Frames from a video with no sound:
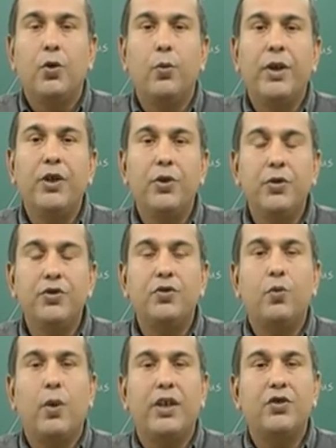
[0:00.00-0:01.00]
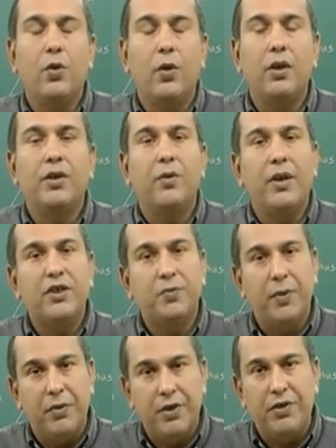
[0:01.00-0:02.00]
we use what is called the
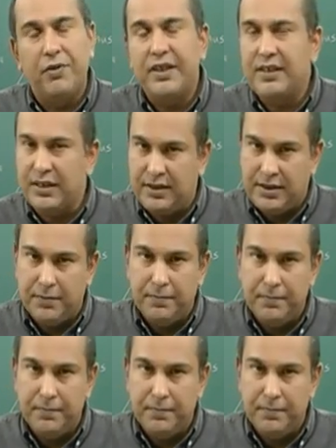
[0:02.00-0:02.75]
respiratory system.